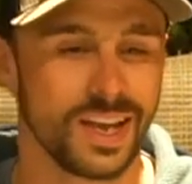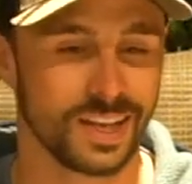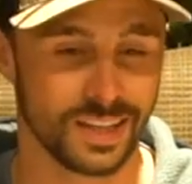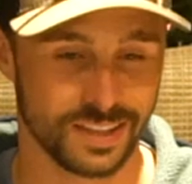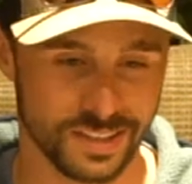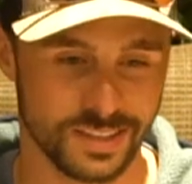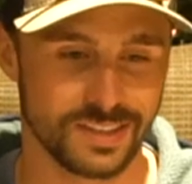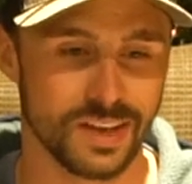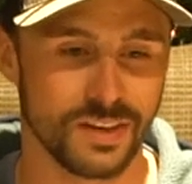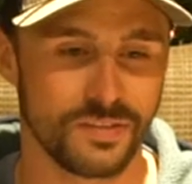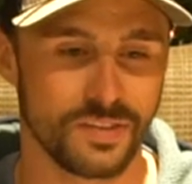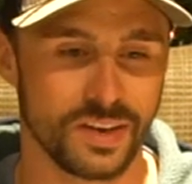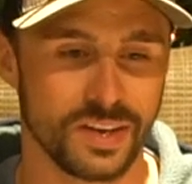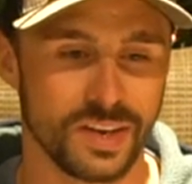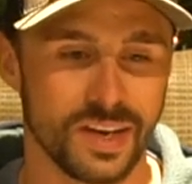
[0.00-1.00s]
get the
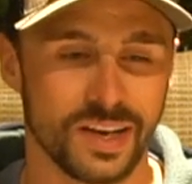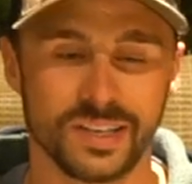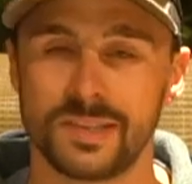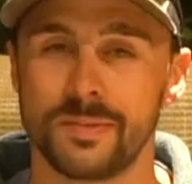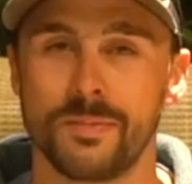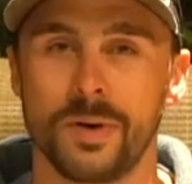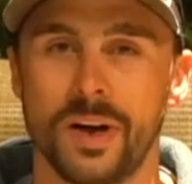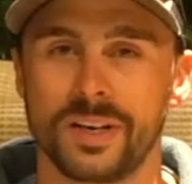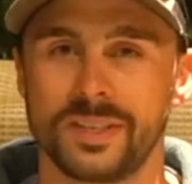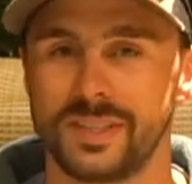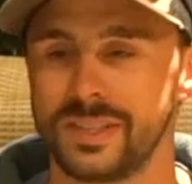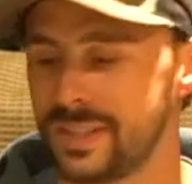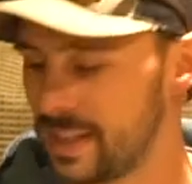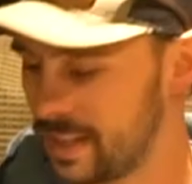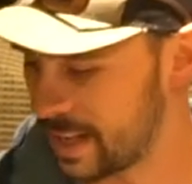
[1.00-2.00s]
stuff in some
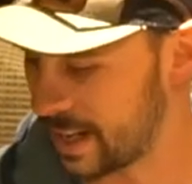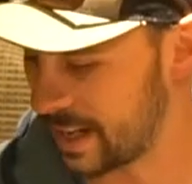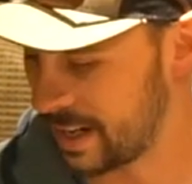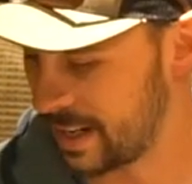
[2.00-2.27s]
boxes, and